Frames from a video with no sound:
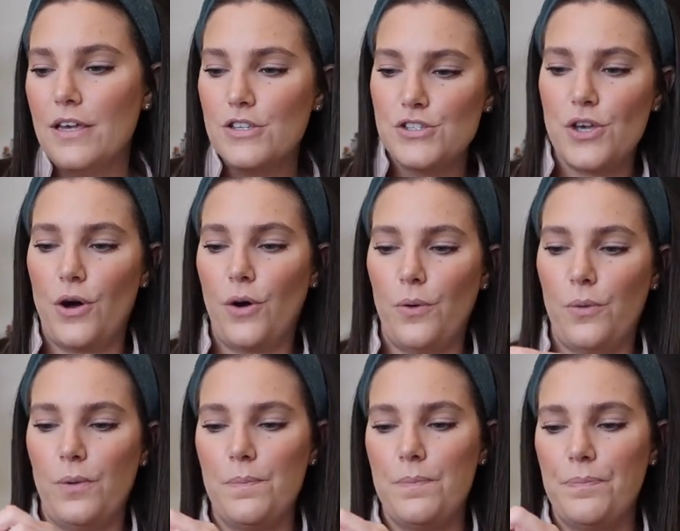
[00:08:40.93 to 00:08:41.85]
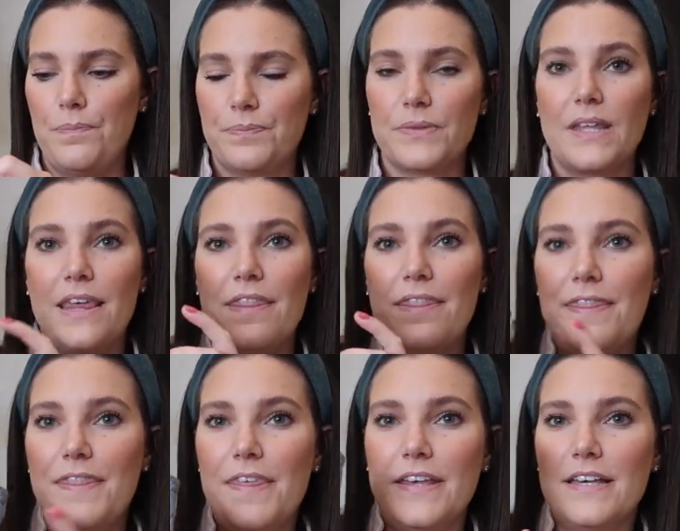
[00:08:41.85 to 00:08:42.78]
So
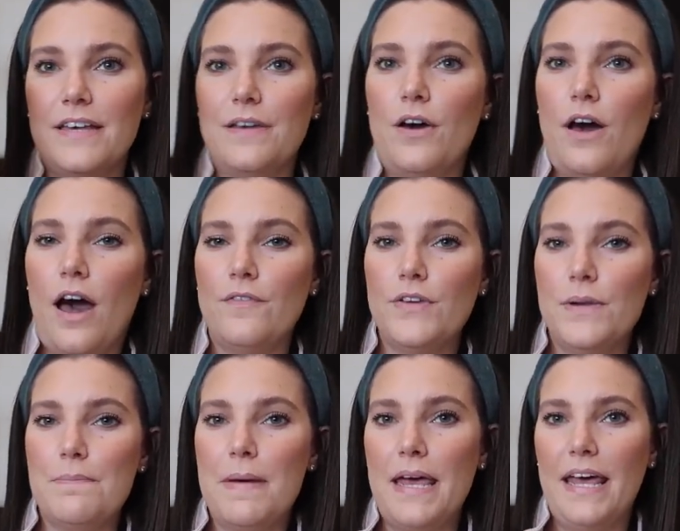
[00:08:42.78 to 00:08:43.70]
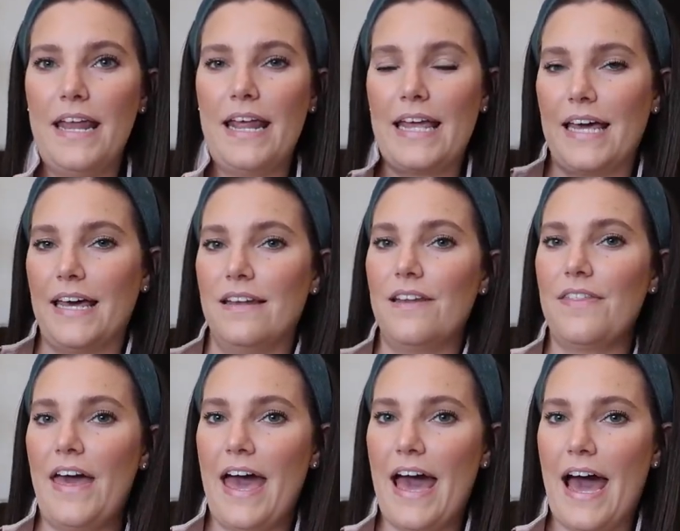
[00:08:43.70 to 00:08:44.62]
the oven mitt and
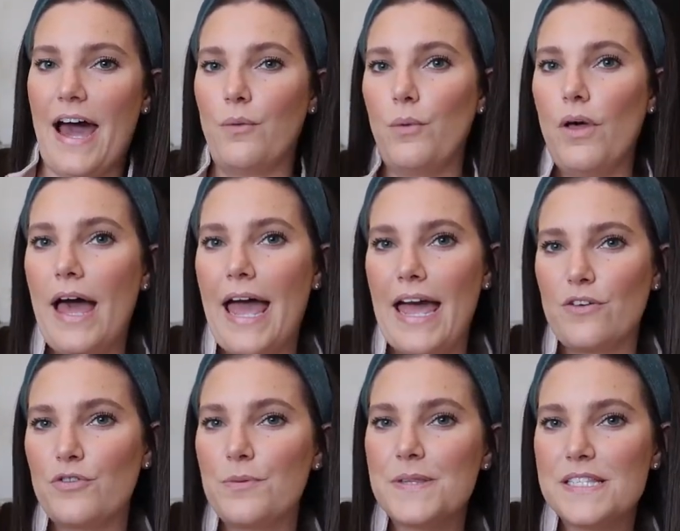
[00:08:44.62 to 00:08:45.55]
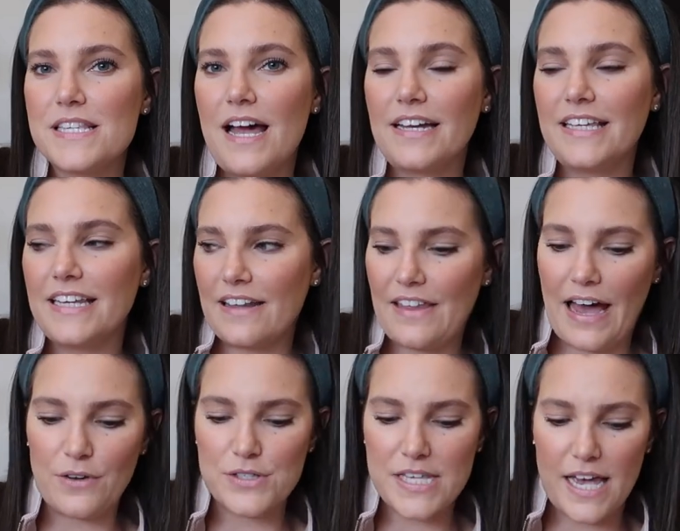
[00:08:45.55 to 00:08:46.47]
the hat will hang from the stocking on the
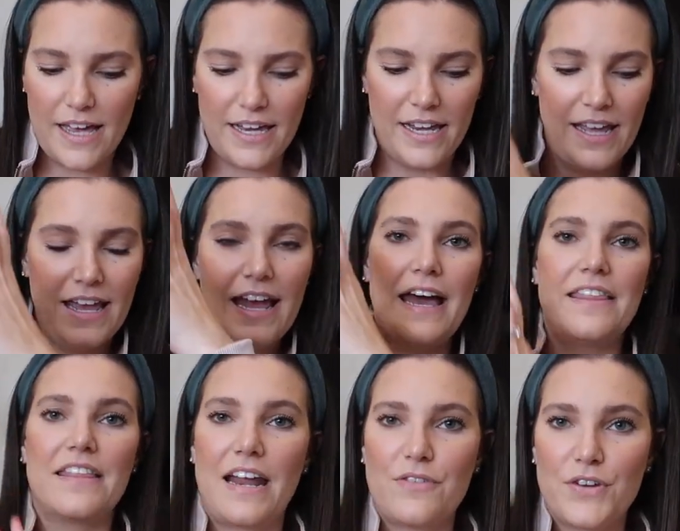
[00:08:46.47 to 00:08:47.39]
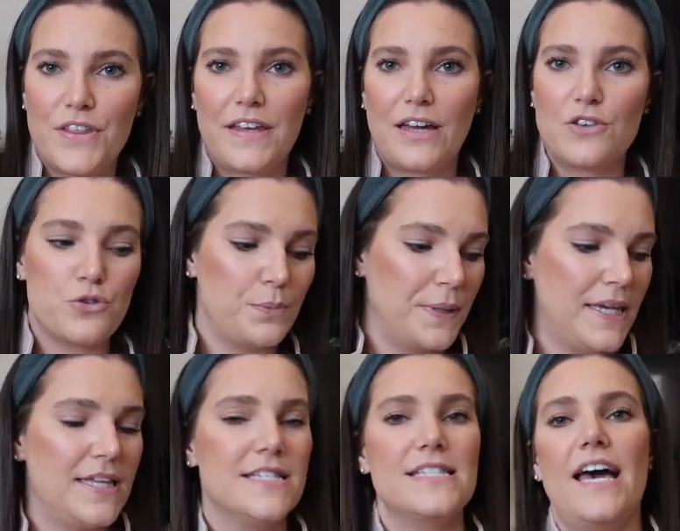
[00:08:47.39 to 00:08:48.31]
outside, and then everything else will be
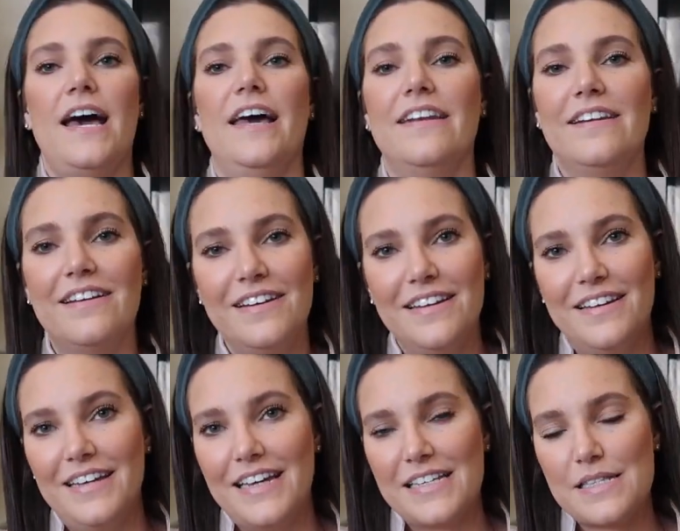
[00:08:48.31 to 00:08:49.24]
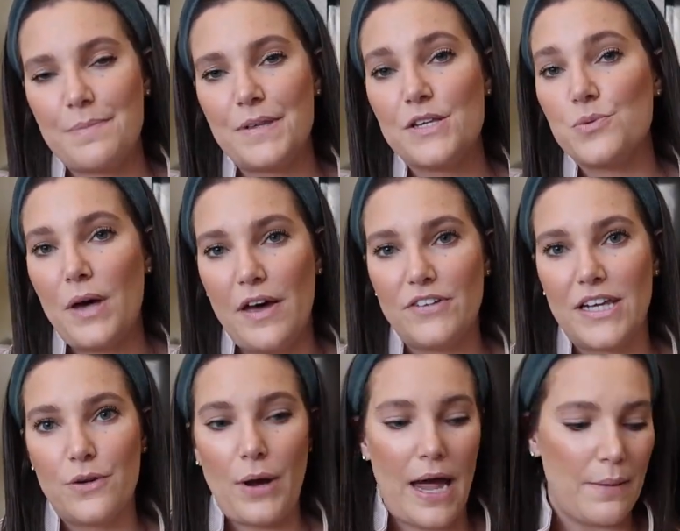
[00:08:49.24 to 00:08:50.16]
inside, except this will have to
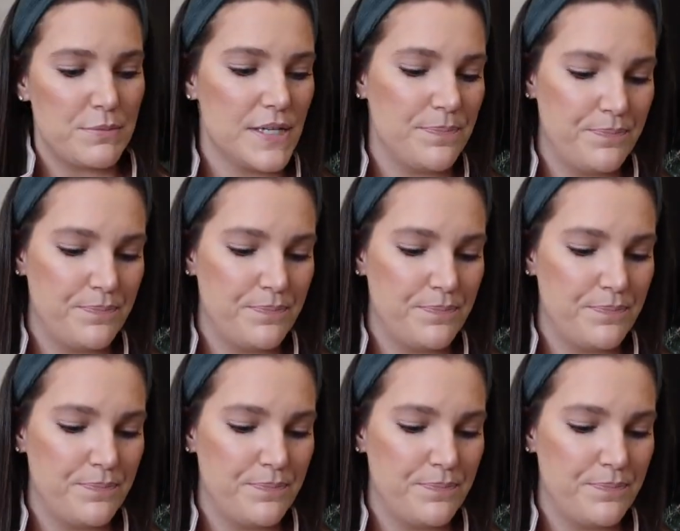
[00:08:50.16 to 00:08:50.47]
get wrapped.